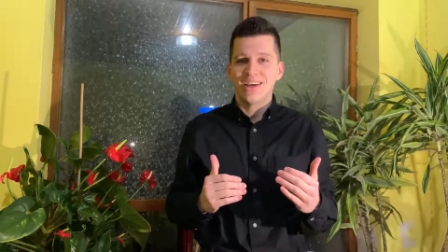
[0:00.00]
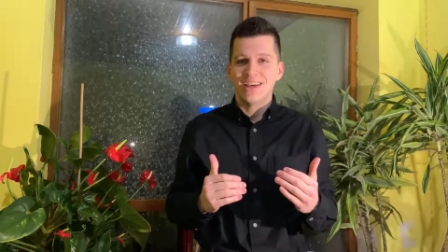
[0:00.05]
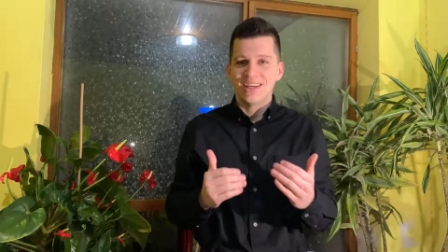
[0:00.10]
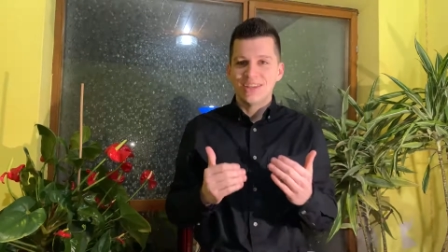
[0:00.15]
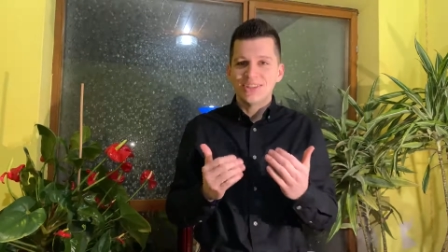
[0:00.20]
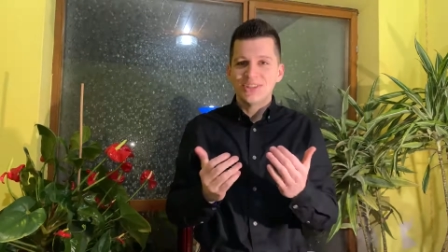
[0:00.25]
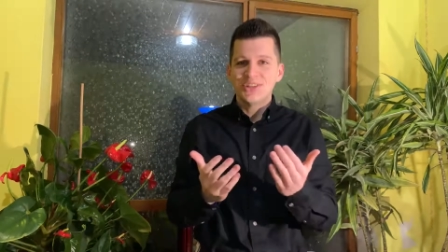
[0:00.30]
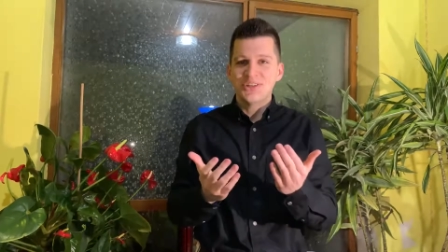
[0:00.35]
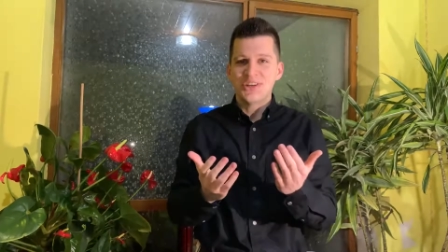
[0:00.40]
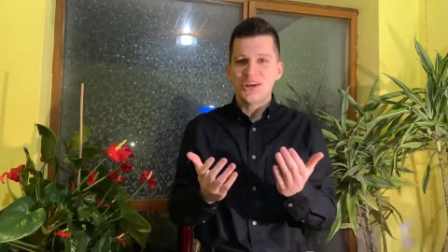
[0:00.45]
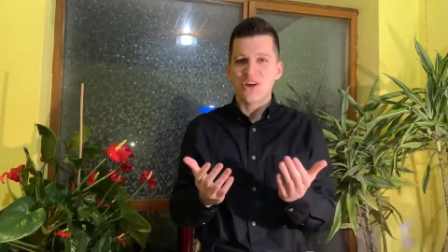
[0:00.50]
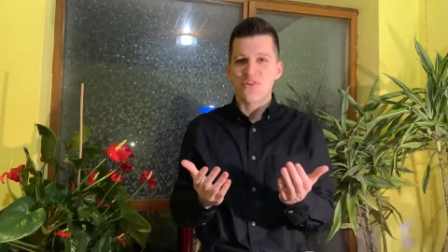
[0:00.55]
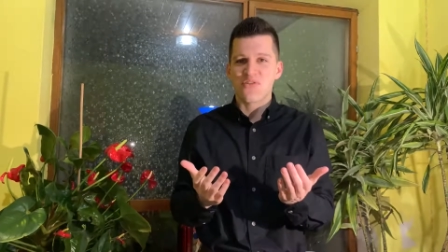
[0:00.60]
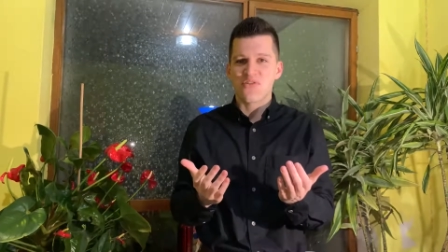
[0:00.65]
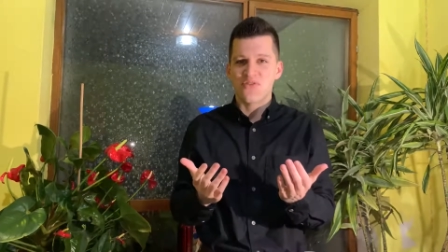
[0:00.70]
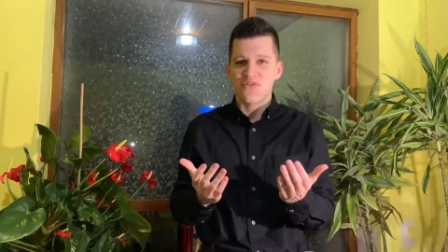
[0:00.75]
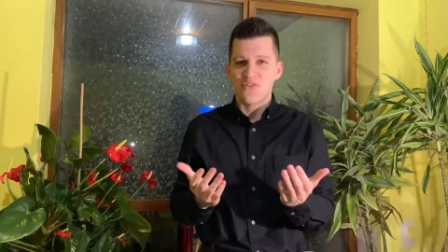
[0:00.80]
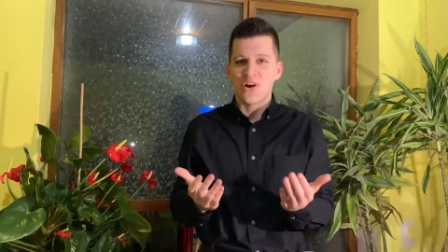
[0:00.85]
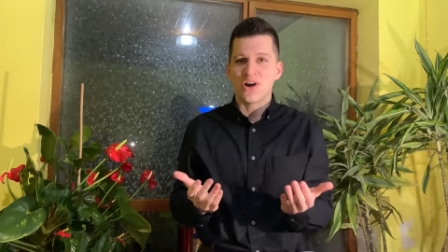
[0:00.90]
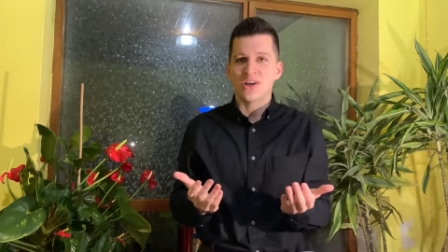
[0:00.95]
Isn't
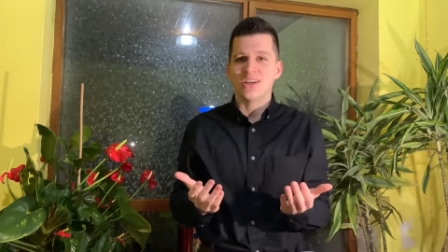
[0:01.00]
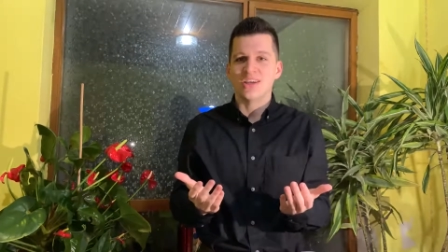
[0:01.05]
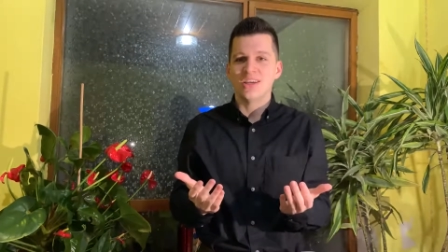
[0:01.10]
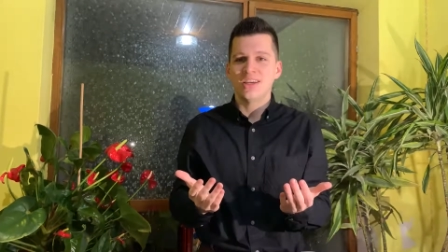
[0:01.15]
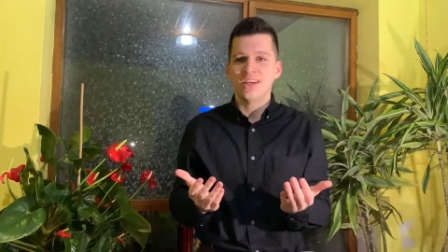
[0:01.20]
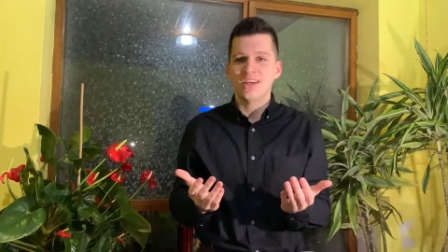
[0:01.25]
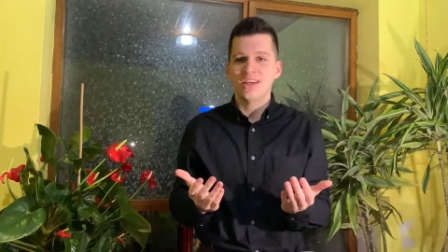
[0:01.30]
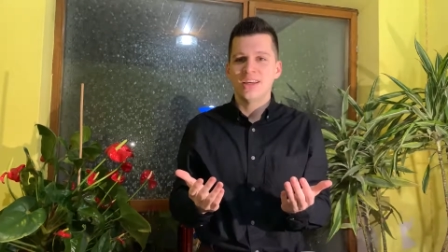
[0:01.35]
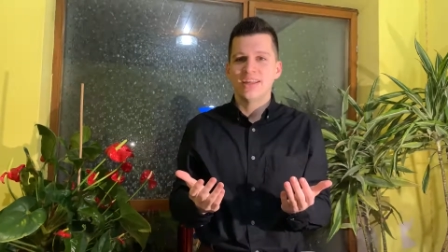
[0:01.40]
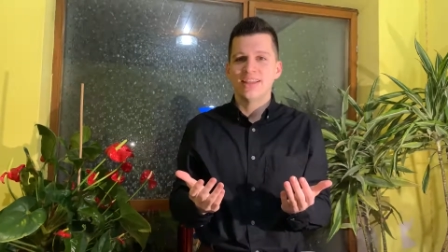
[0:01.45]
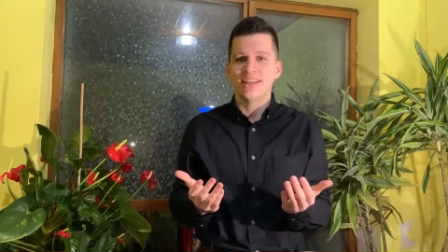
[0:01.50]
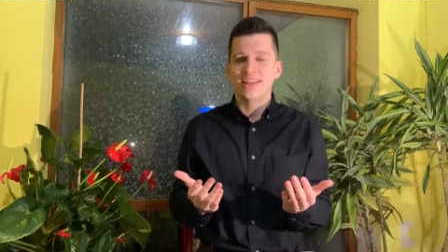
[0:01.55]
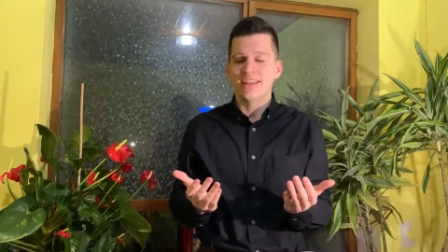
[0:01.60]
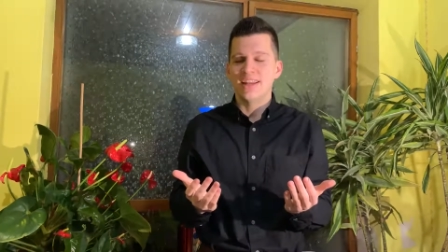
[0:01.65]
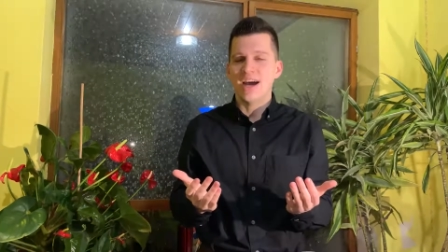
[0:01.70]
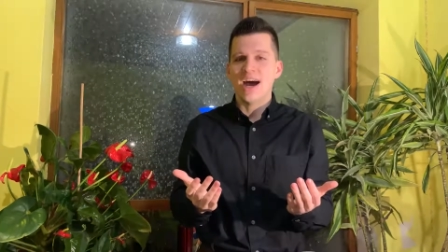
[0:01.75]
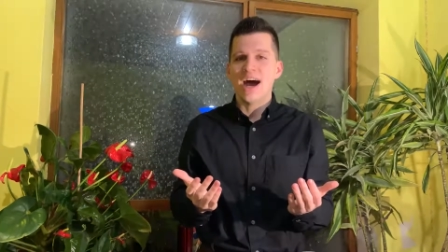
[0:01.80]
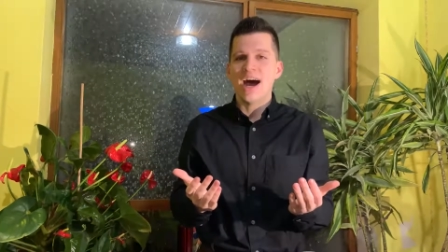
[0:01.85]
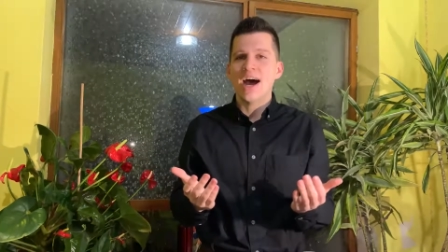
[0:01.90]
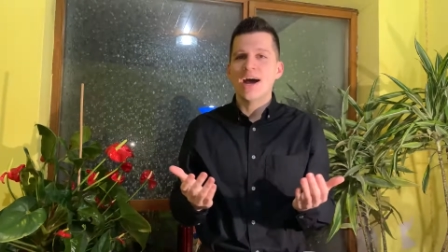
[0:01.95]
that funny?
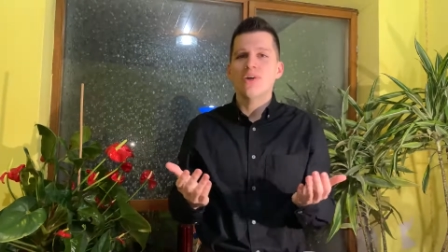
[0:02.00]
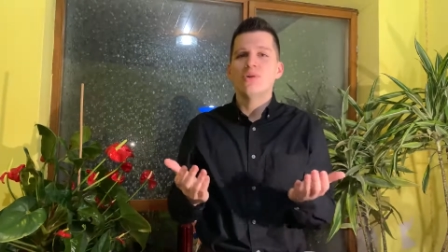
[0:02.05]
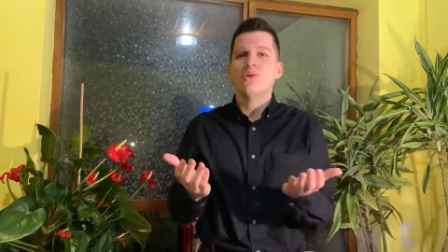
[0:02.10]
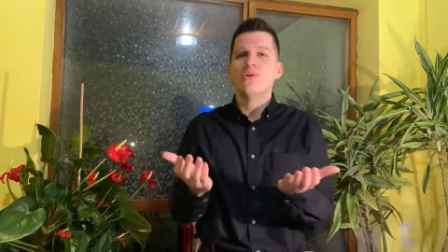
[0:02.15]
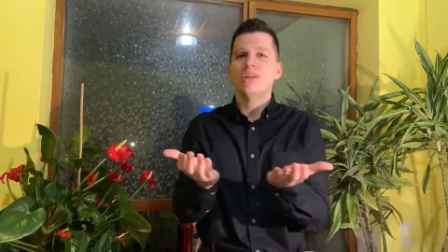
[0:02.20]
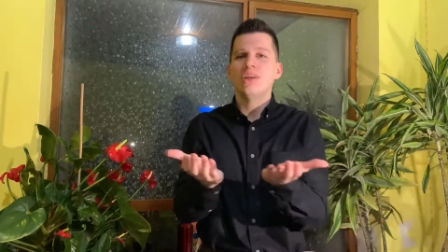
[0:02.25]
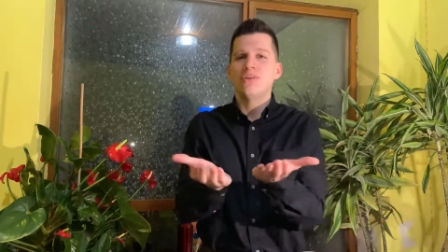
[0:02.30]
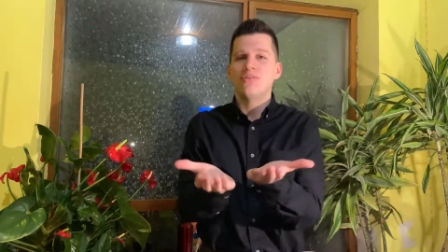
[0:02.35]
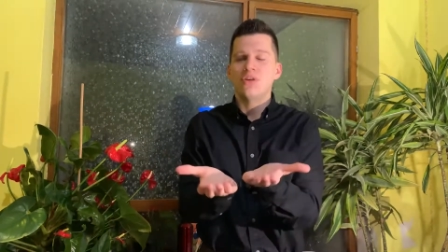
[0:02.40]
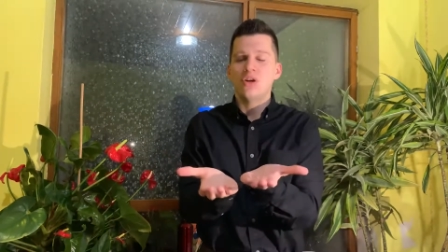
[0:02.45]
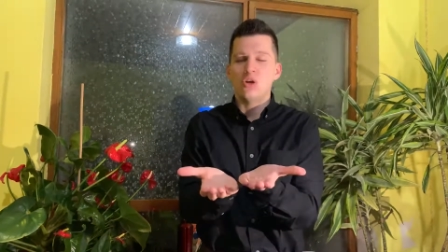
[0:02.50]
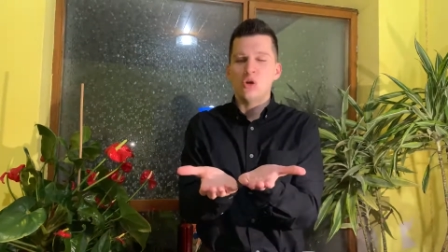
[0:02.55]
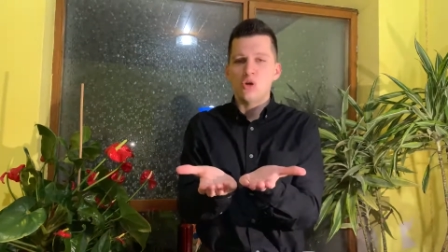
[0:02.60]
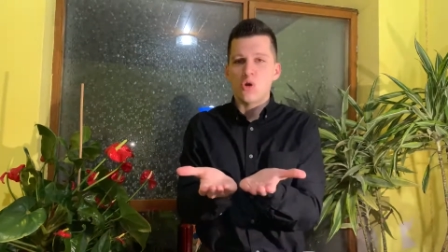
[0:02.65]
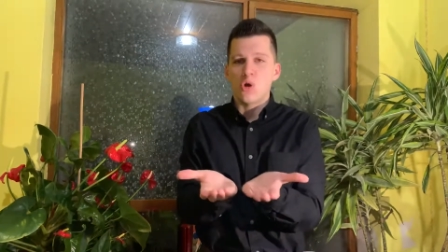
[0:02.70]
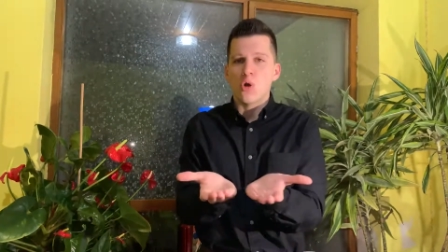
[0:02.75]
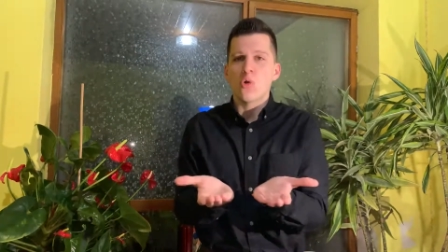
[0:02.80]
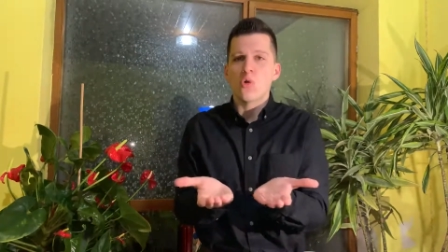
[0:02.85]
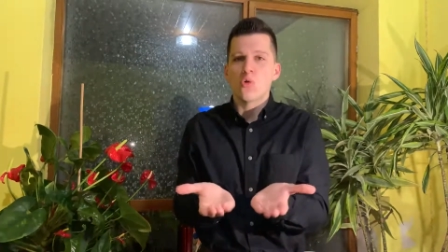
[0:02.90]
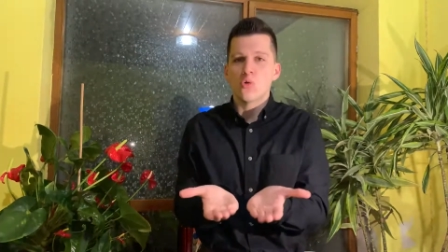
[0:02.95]
That I don't even
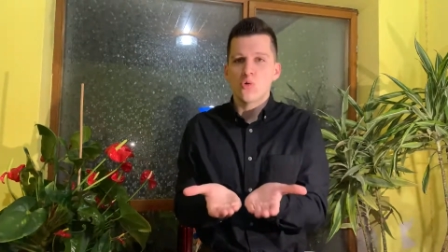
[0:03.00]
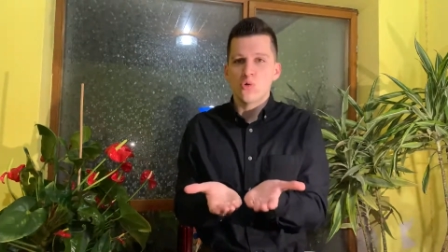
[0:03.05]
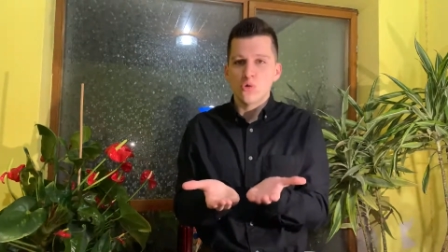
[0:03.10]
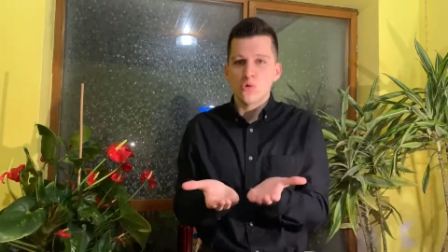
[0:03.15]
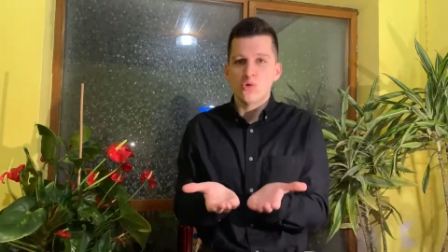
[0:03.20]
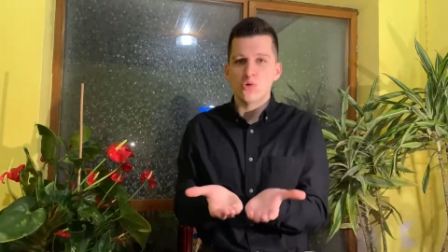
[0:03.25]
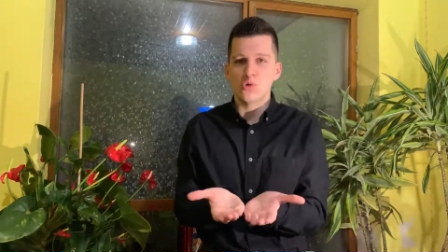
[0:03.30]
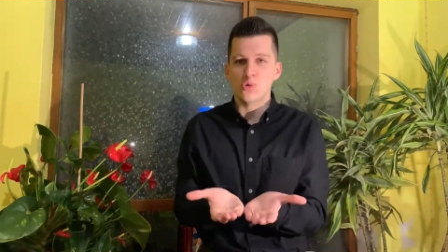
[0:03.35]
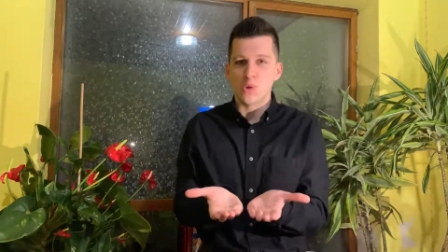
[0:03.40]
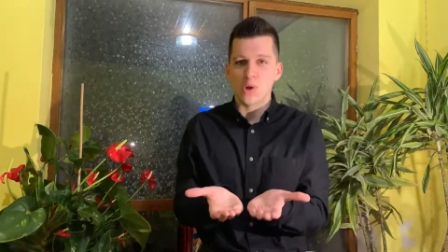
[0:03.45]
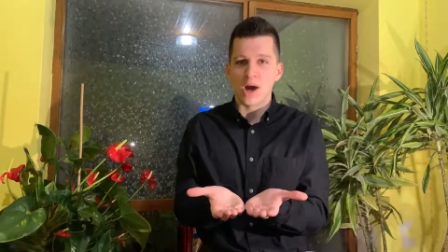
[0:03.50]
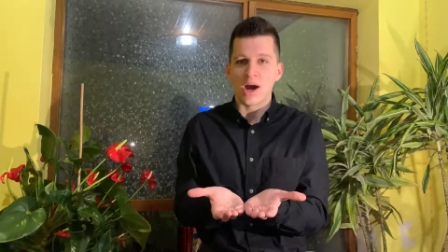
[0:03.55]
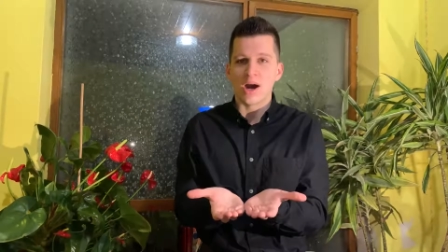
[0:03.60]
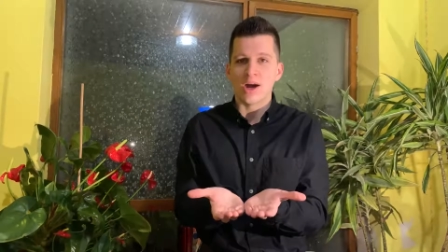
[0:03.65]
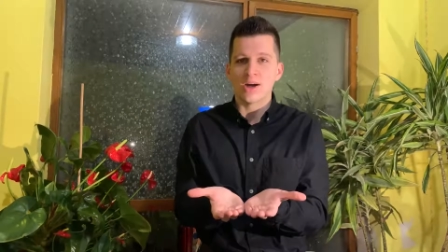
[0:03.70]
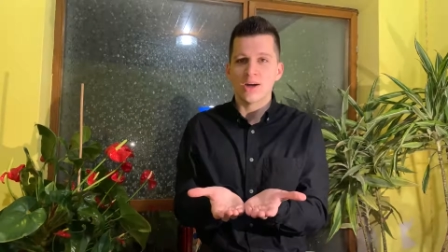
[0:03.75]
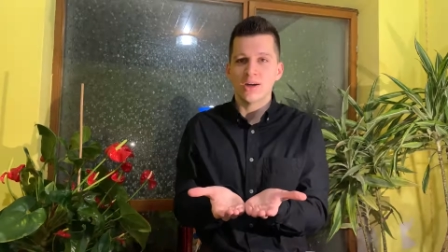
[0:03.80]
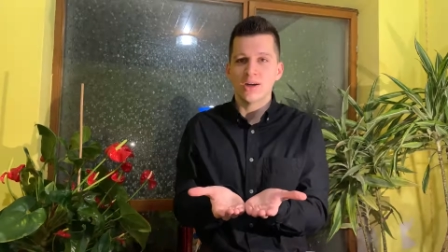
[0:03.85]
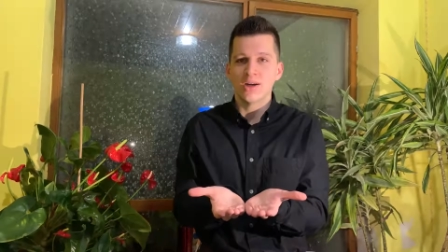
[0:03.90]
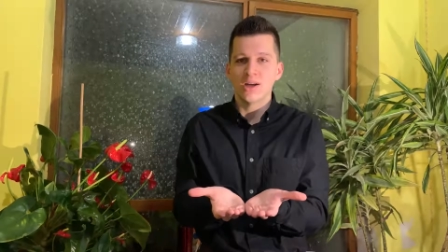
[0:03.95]
know who you
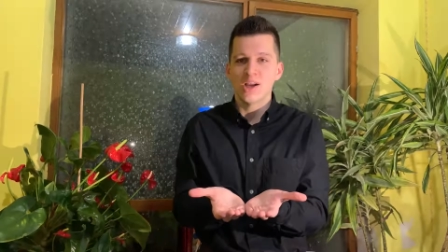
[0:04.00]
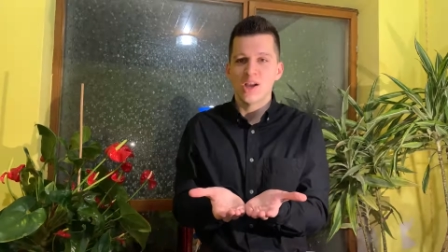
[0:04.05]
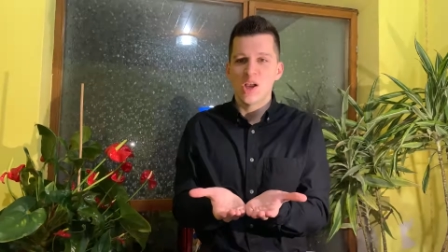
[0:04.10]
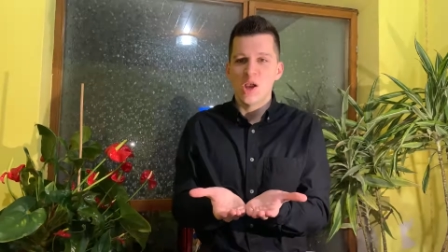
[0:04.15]
are,